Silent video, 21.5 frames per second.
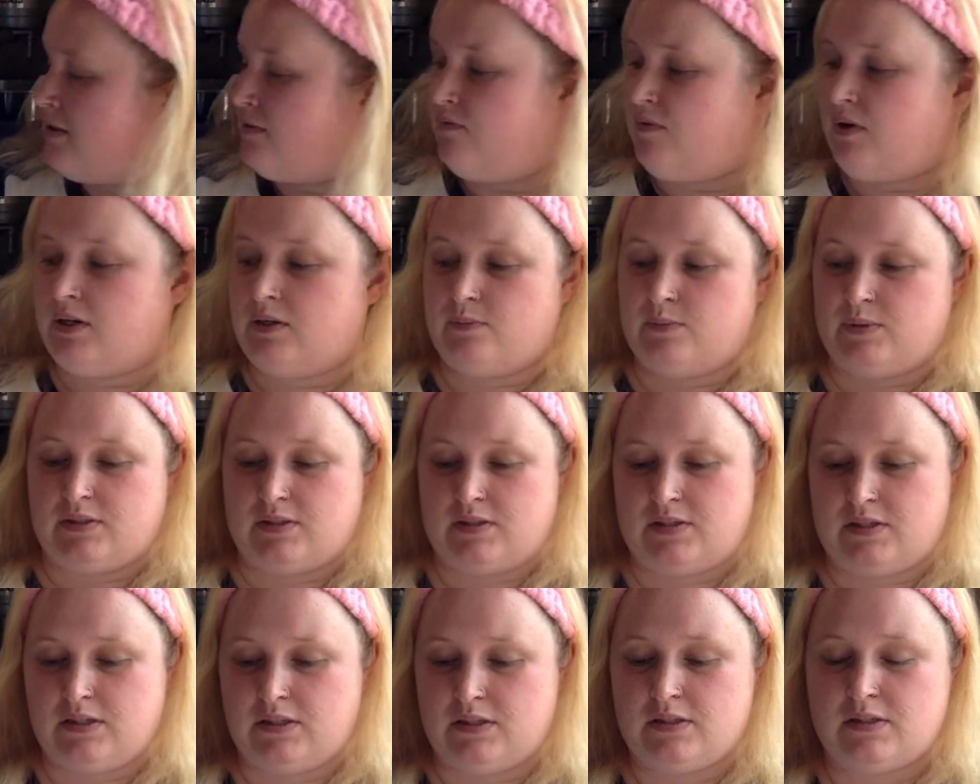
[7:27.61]
vitamin
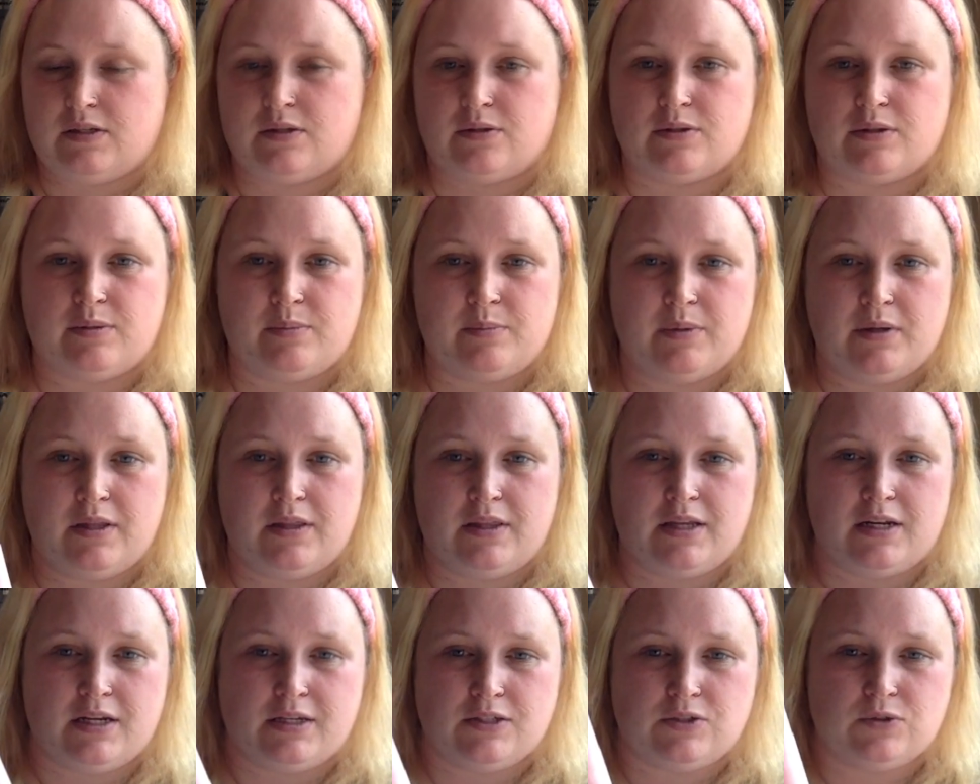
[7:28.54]
C serum
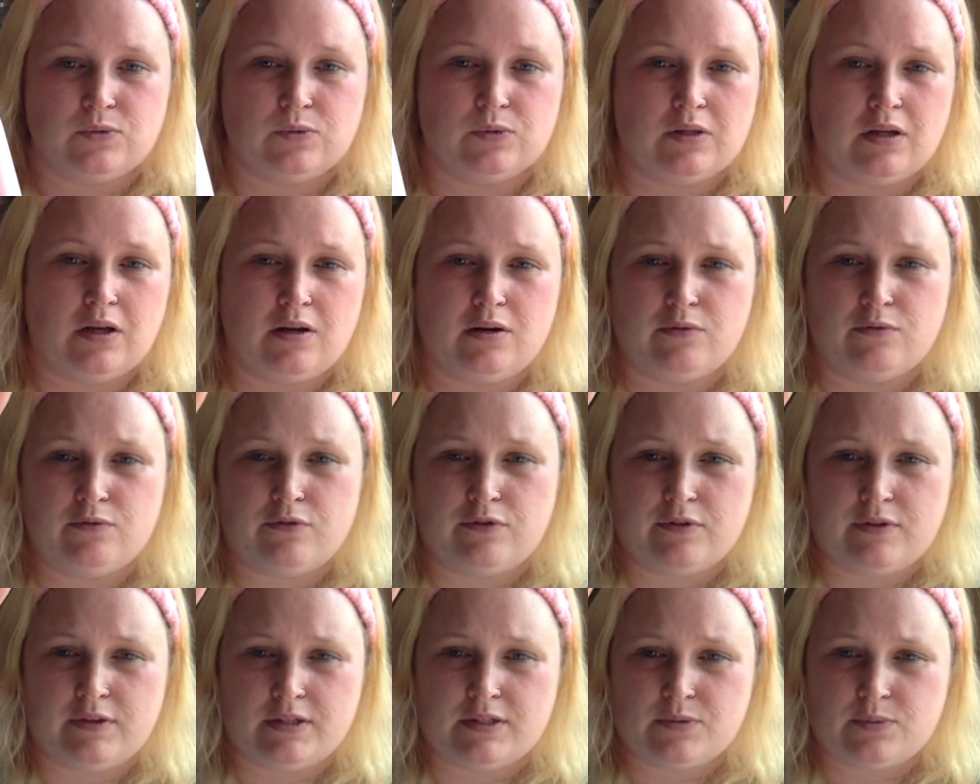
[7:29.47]
that I do love.
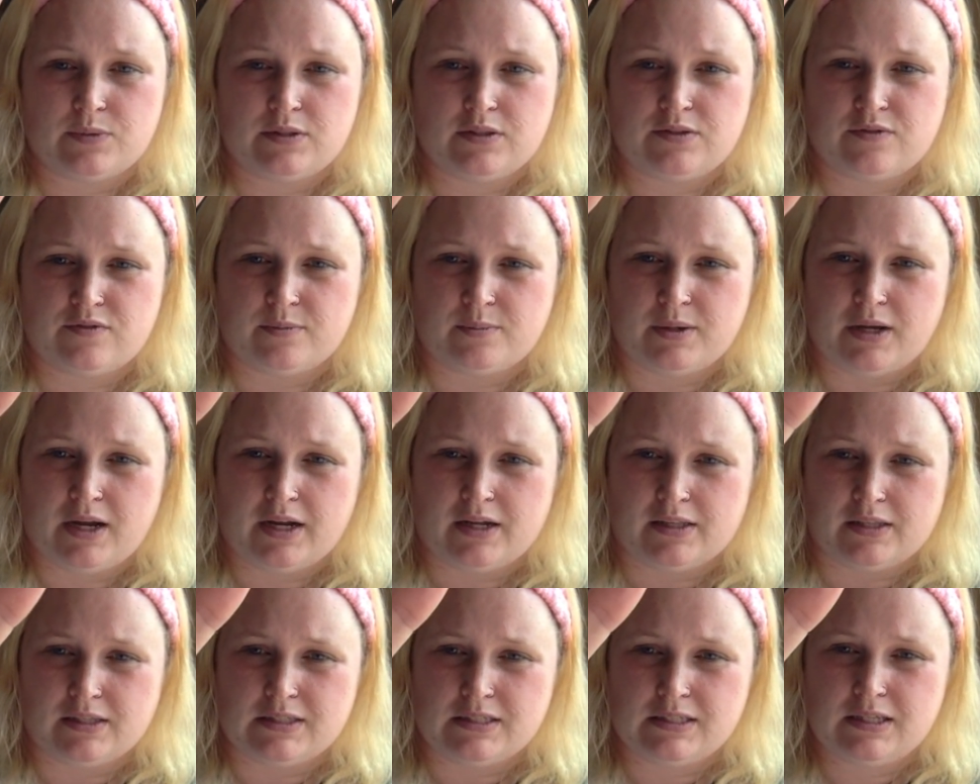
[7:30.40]
This one's from
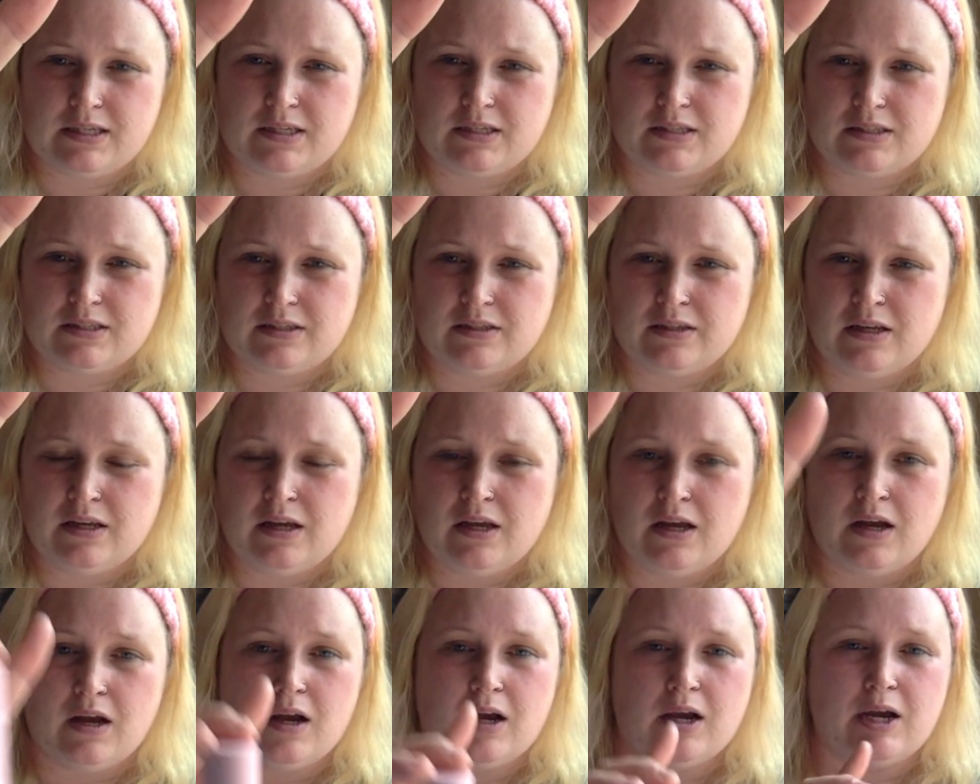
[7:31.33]
Kylie Skin.
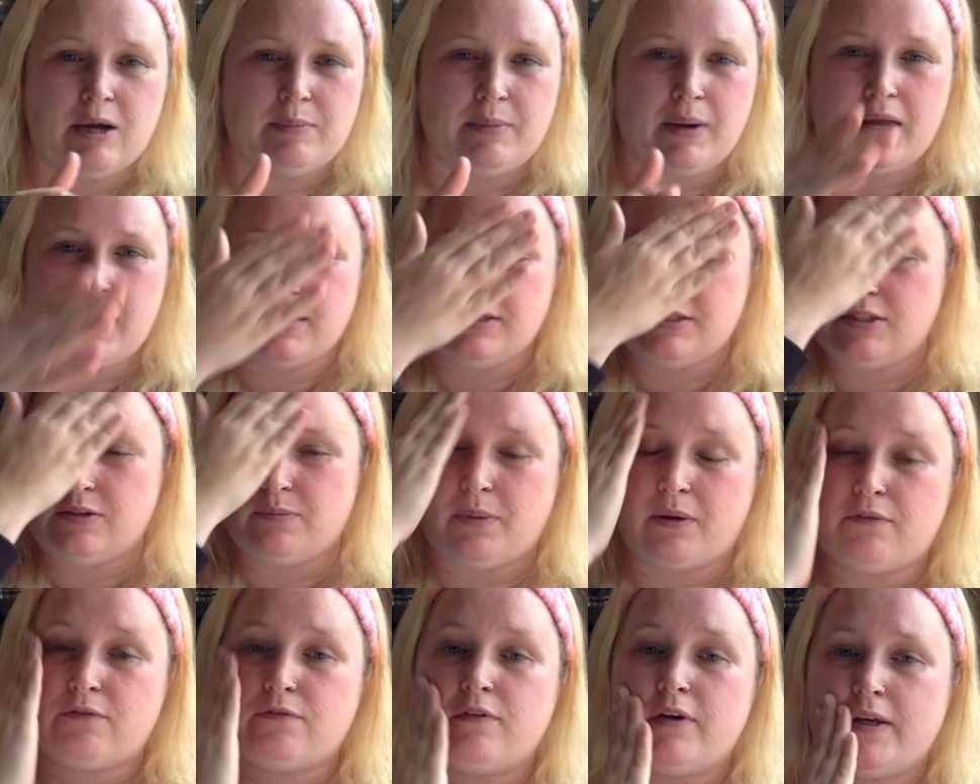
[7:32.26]
Um, add to my
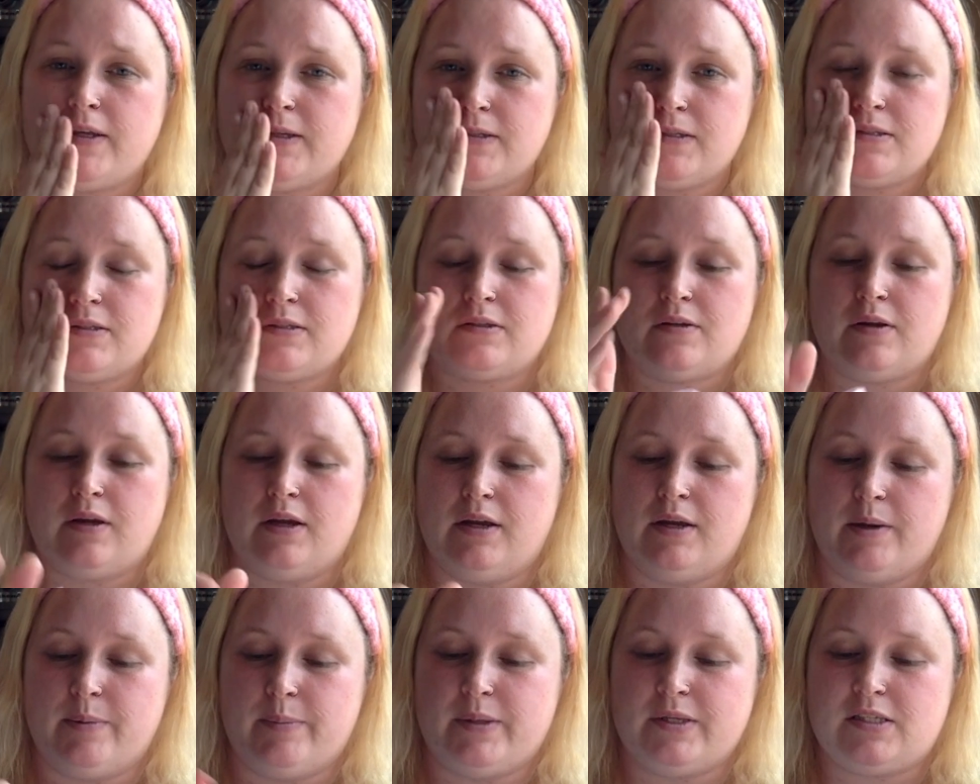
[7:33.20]
face.
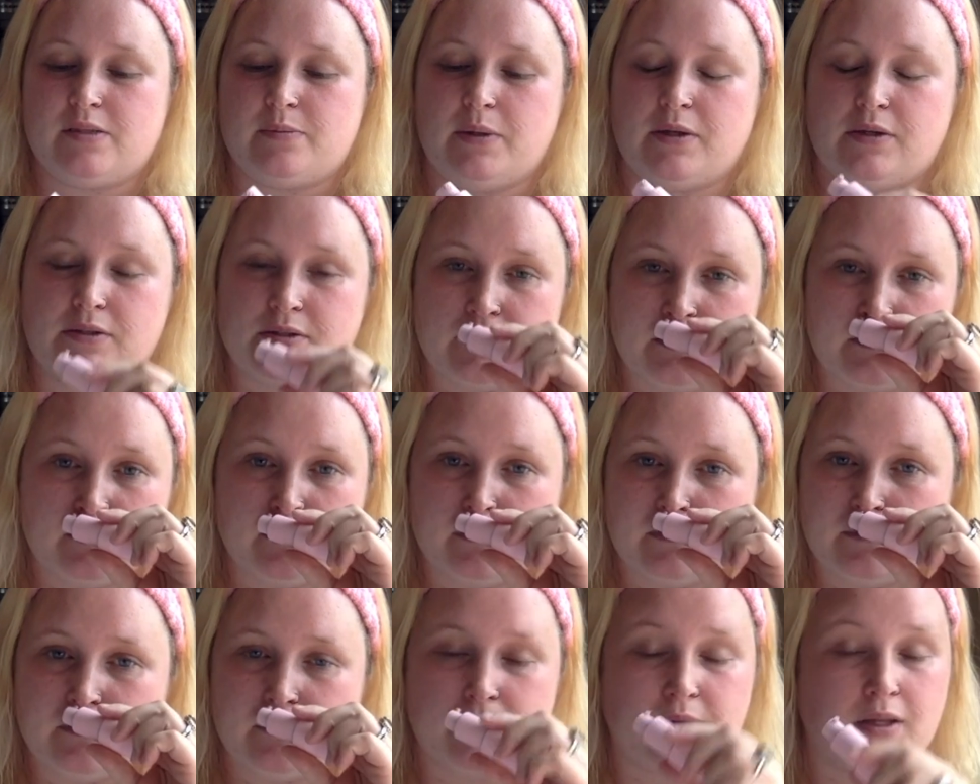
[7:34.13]
Um, it smells
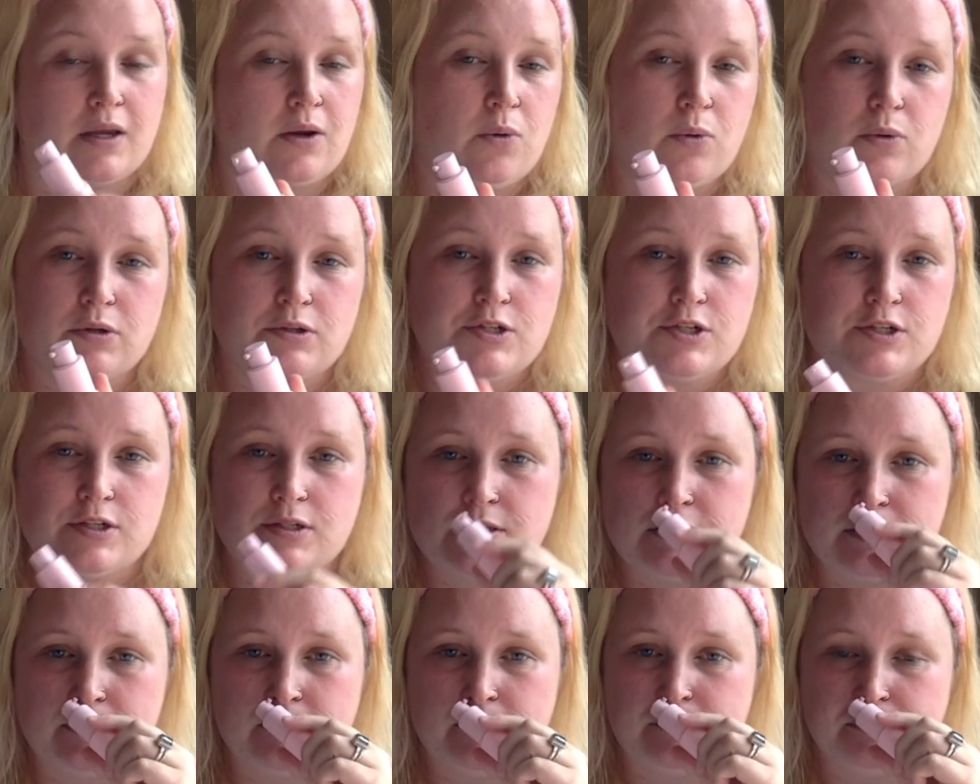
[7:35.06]
like
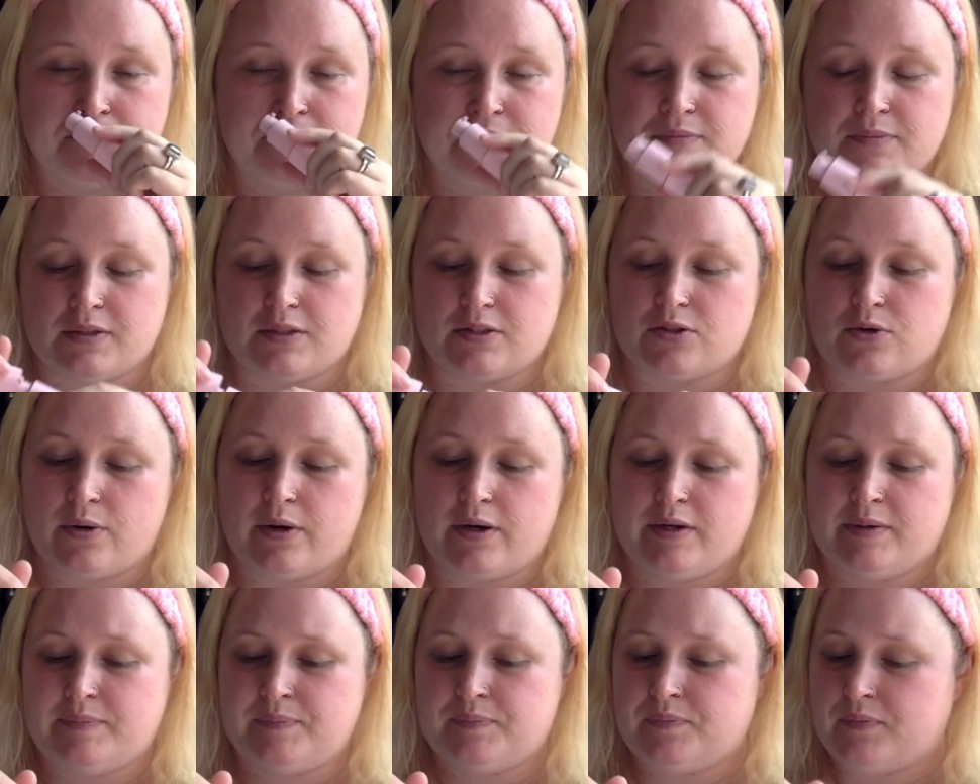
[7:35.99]
oranges. It's
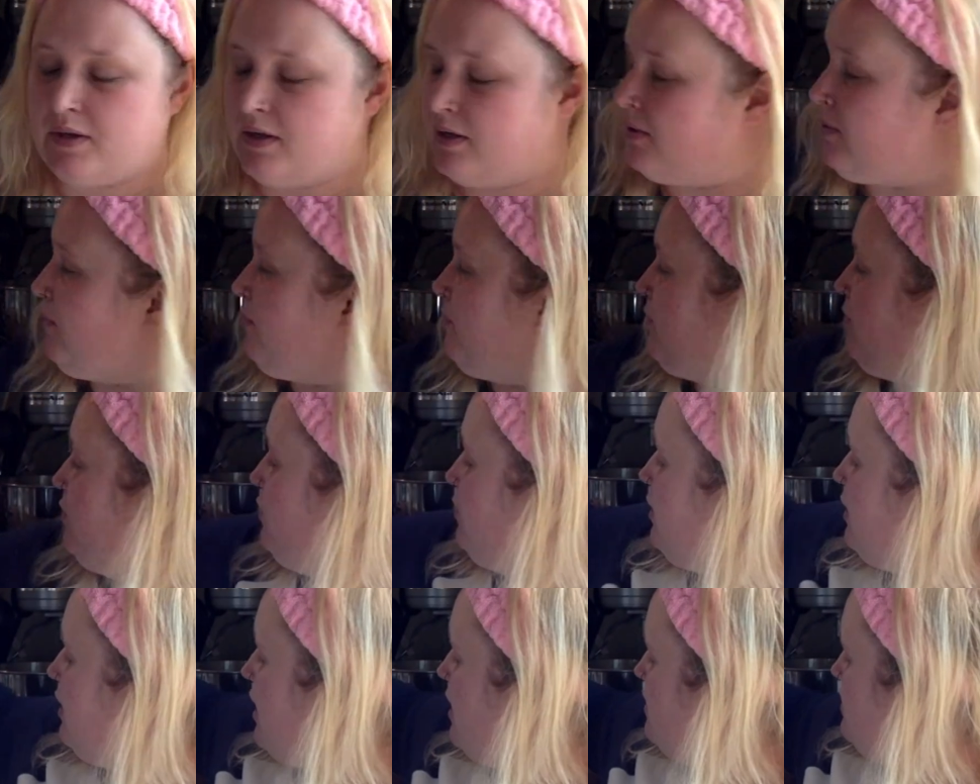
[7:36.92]
great. Um, you
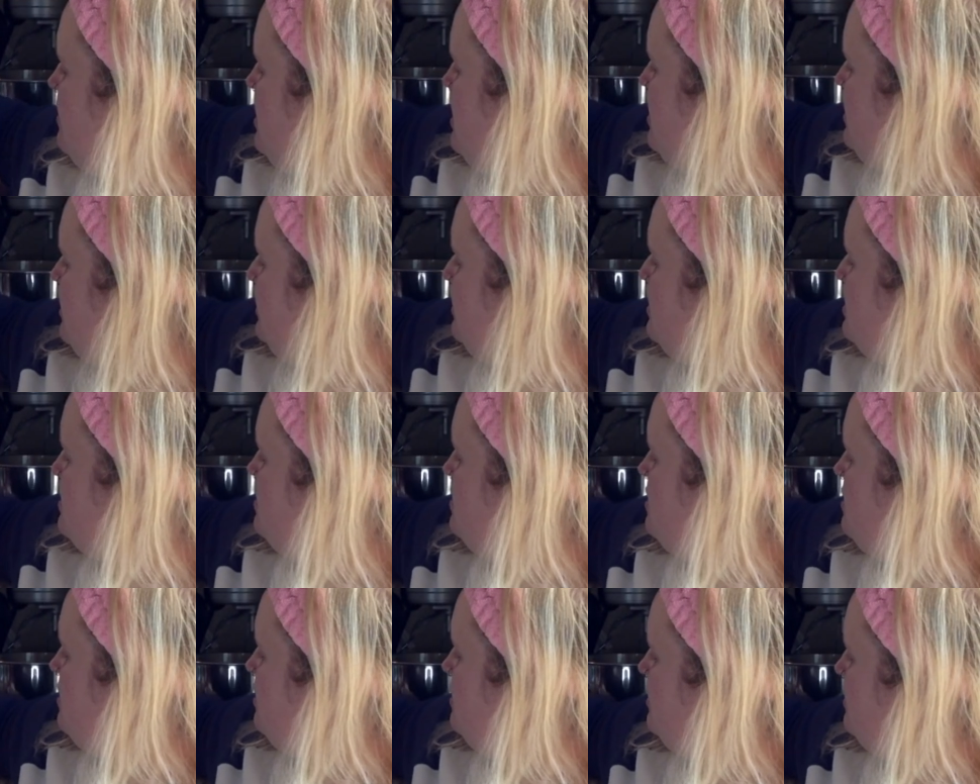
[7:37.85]
can add
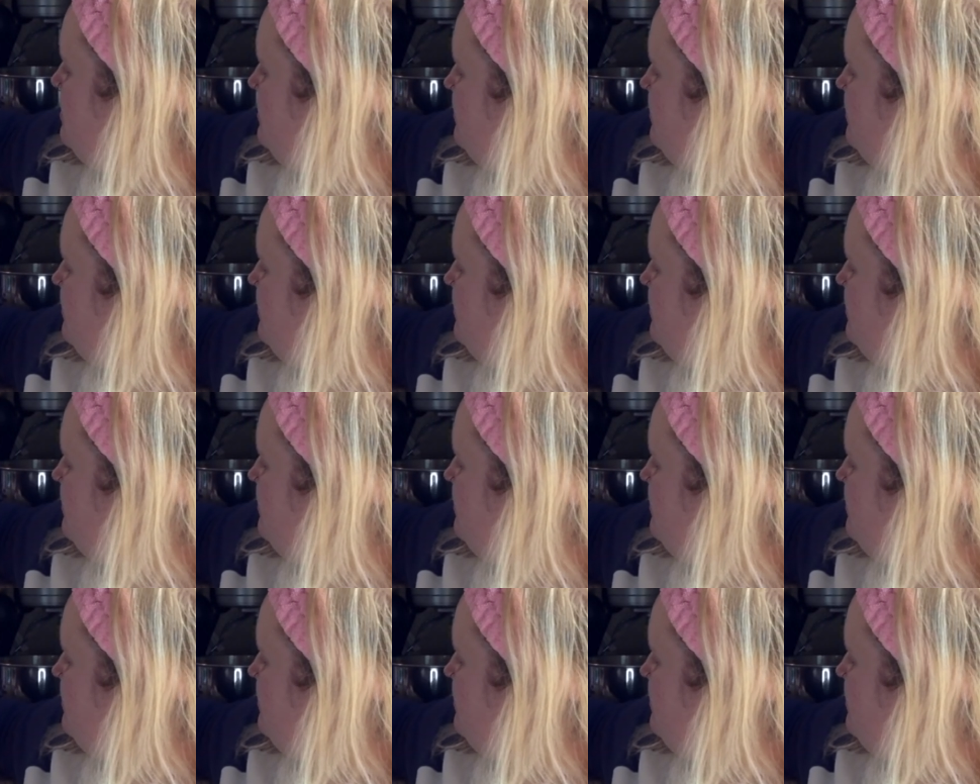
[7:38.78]
that. Um,